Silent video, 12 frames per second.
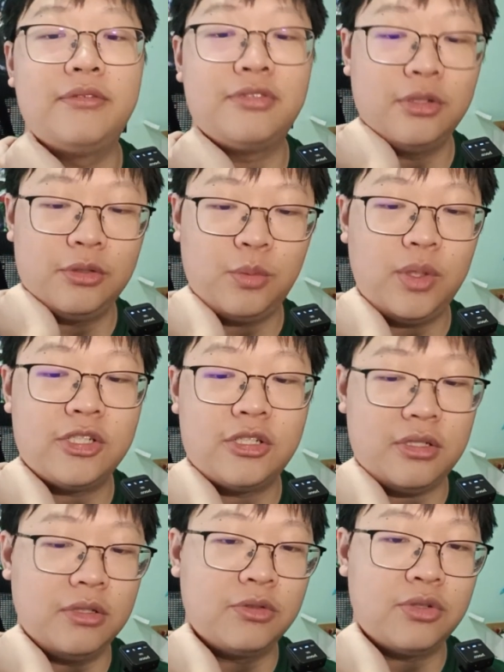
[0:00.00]
So what
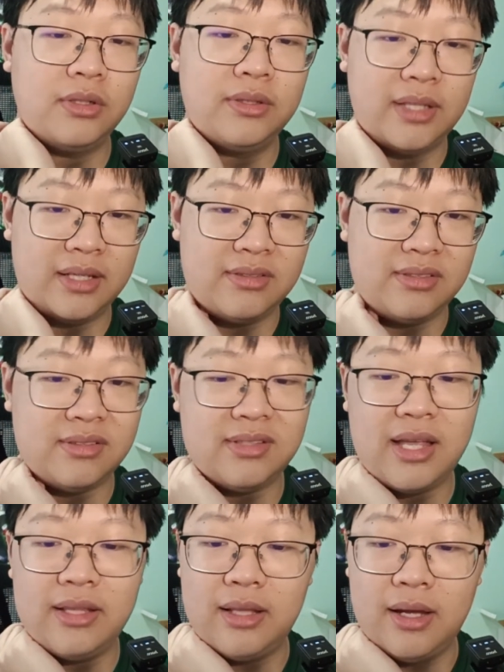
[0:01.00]
Geod Draw does is
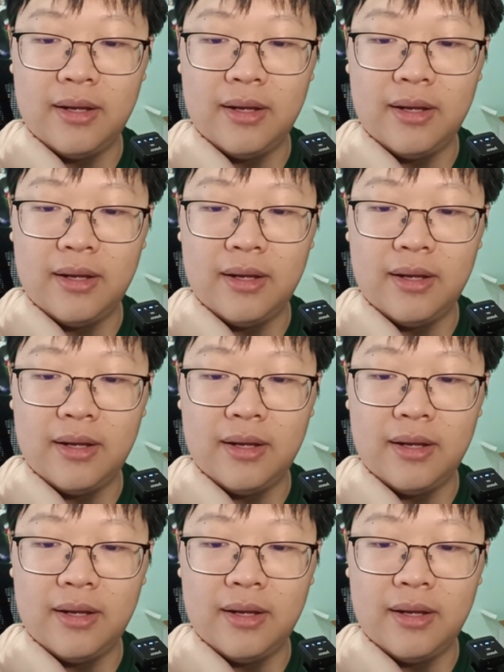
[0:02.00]
that